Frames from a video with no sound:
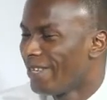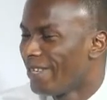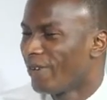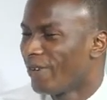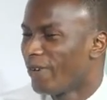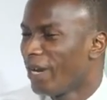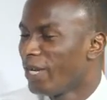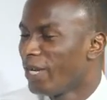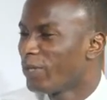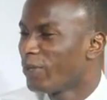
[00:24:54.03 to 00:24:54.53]

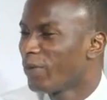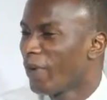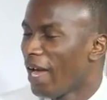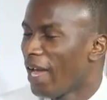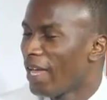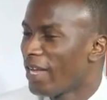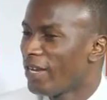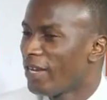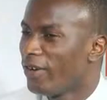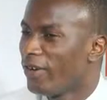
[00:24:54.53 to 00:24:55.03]
So that is
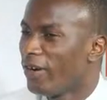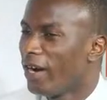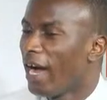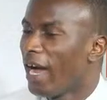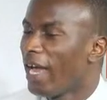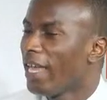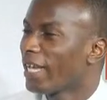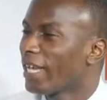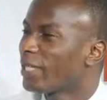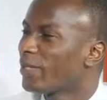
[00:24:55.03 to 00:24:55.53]
why, you know,
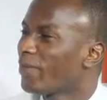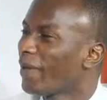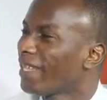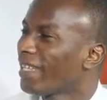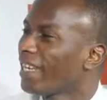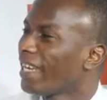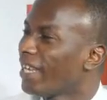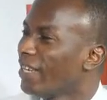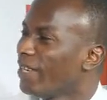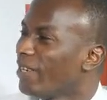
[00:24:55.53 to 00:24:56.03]
I
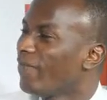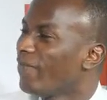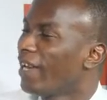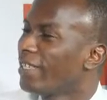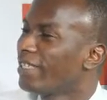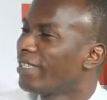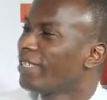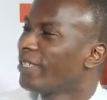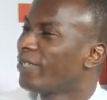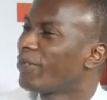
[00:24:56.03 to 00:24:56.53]
expect that a
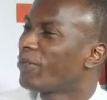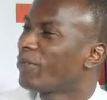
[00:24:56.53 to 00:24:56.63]
university